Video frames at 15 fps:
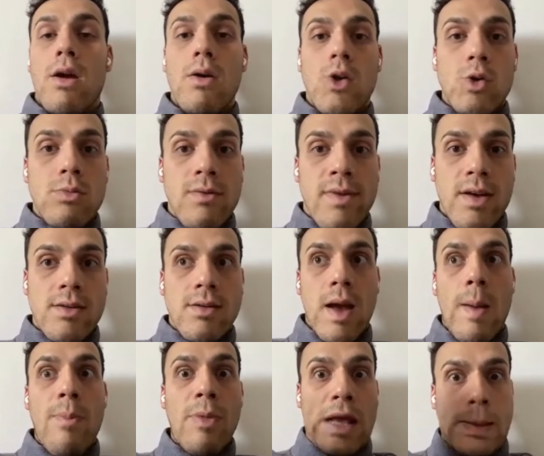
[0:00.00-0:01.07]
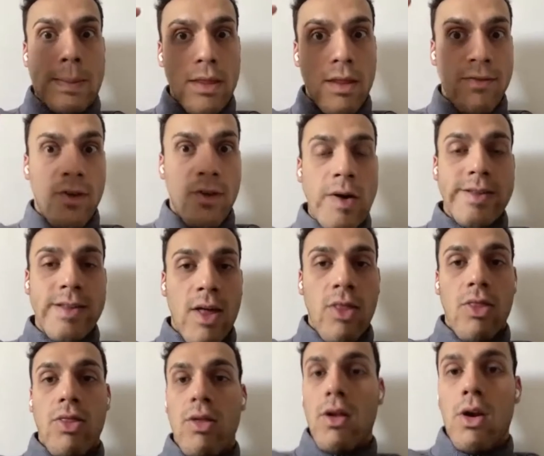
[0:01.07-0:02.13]
swim a fast time? Think about the first
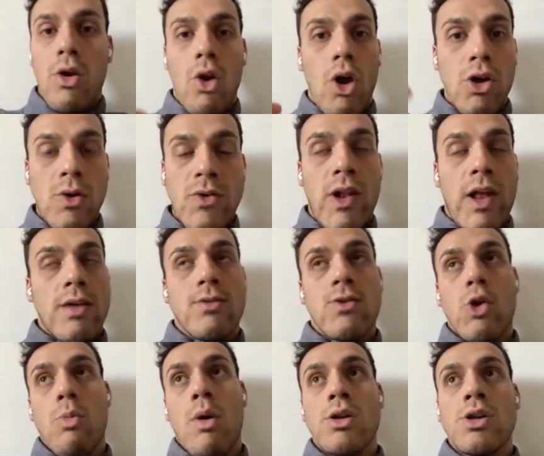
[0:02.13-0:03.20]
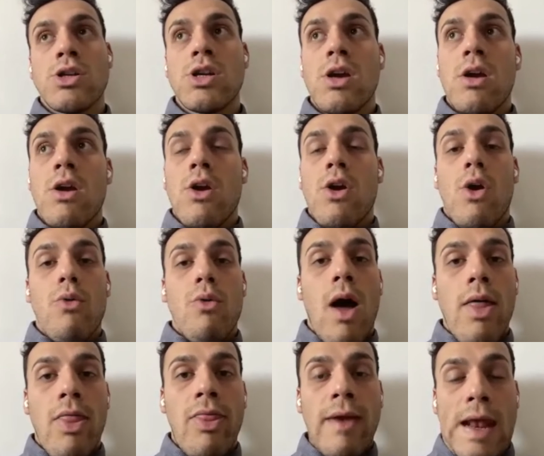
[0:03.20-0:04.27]
length, not use your legs too much,
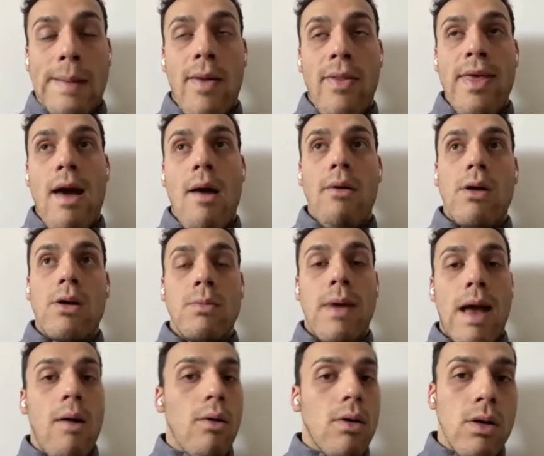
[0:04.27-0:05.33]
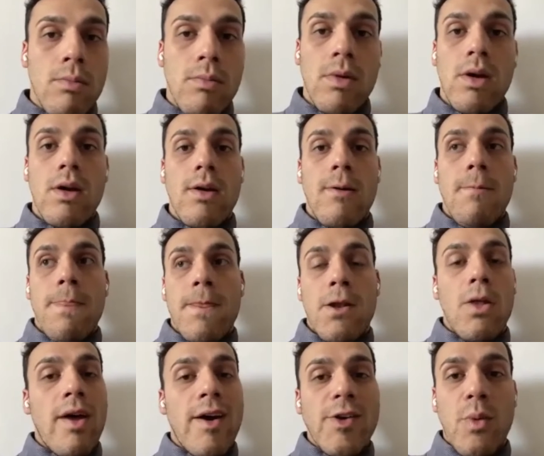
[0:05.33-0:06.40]
rather than thinking about the outcome.
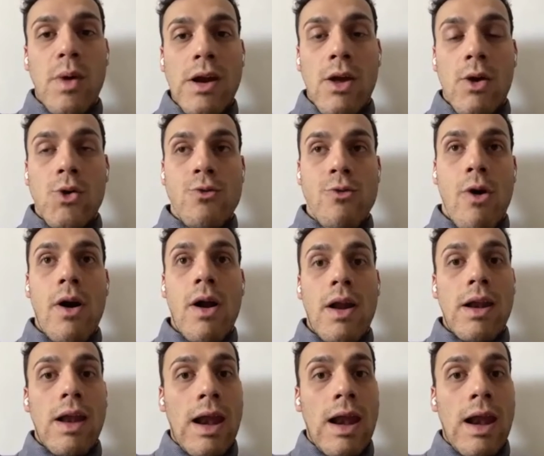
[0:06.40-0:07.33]
That's when it goes wrong, and